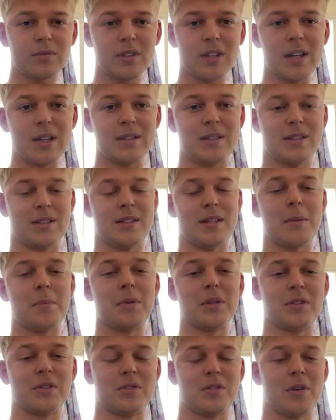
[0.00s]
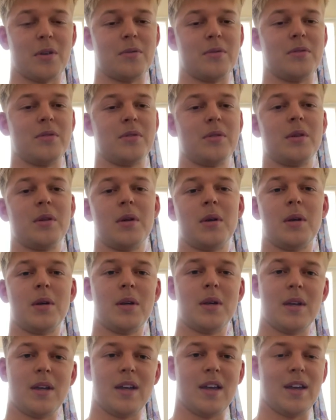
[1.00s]
It's stepping stones.
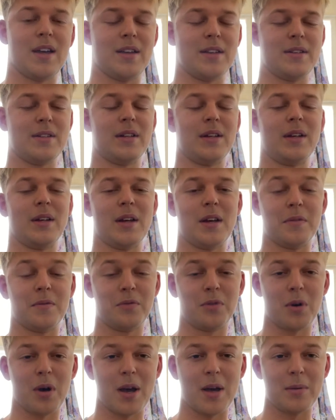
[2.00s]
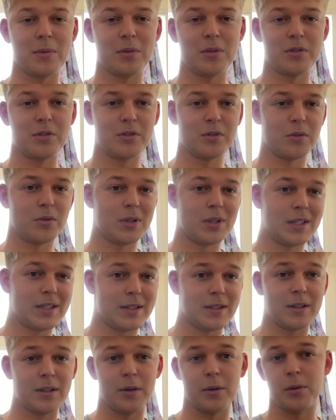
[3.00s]
And if you're able to do
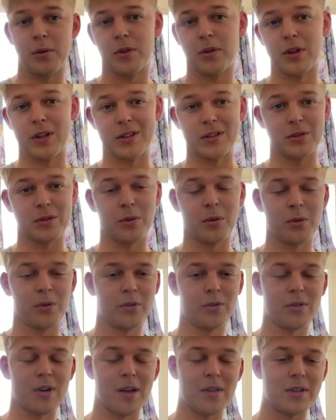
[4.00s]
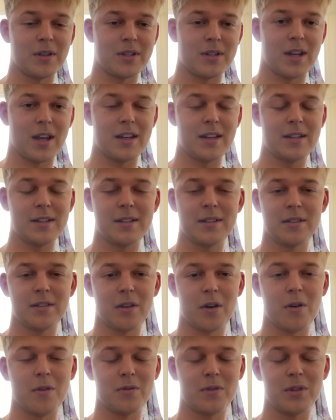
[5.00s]
these little things all throughout the day
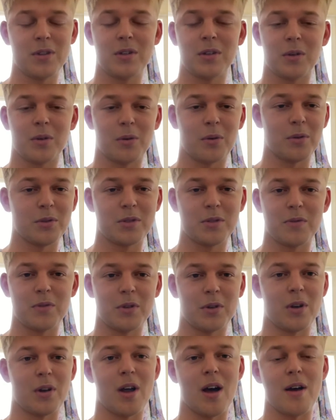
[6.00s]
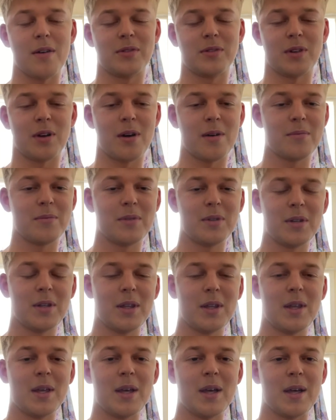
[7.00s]
over the course of your lifetime,
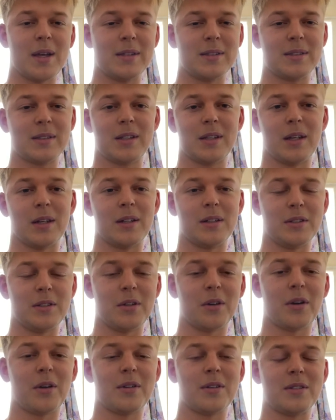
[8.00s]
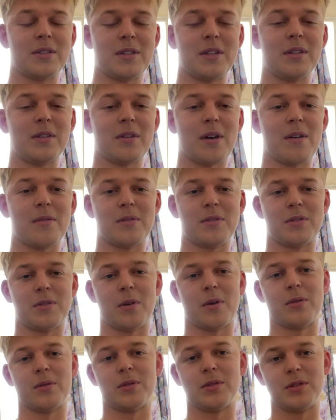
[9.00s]
you're gonna see great
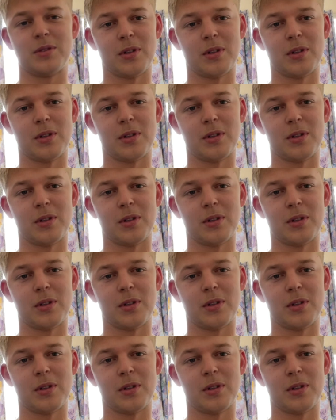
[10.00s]
results.